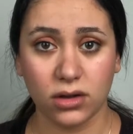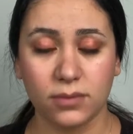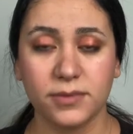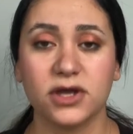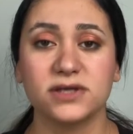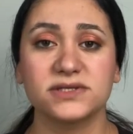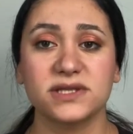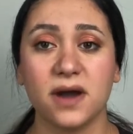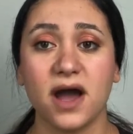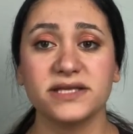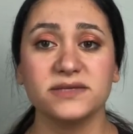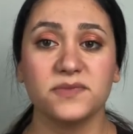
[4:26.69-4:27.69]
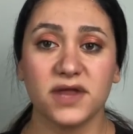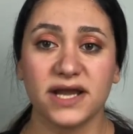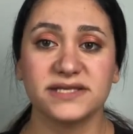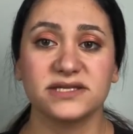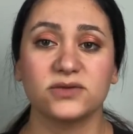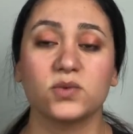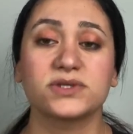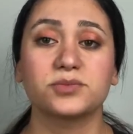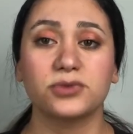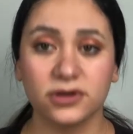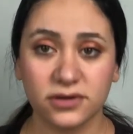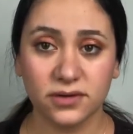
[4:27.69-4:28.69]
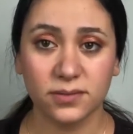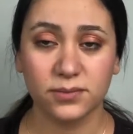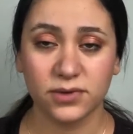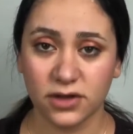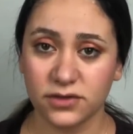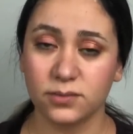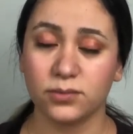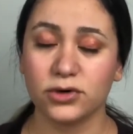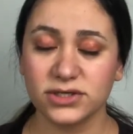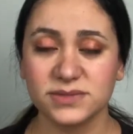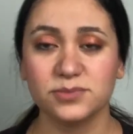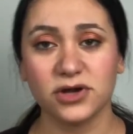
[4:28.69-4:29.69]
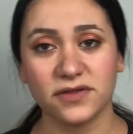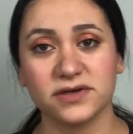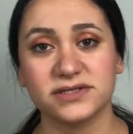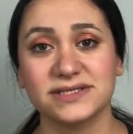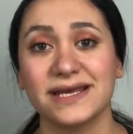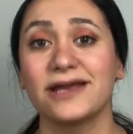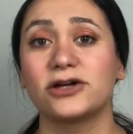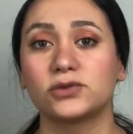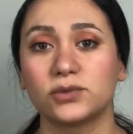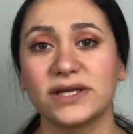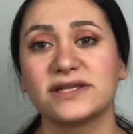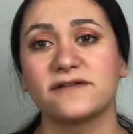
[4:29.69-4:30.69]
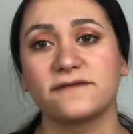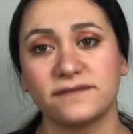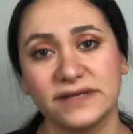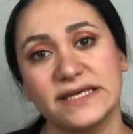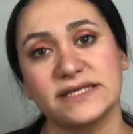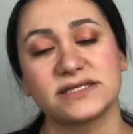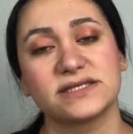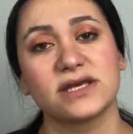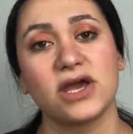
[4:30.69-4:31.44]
because the item that I sent was Brooks Brothers Red Fleece,